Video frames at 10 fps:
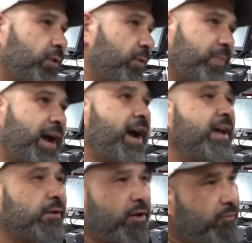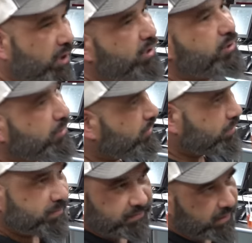for a pat. I love what I do.
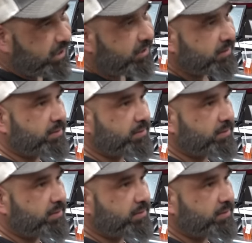Honestly.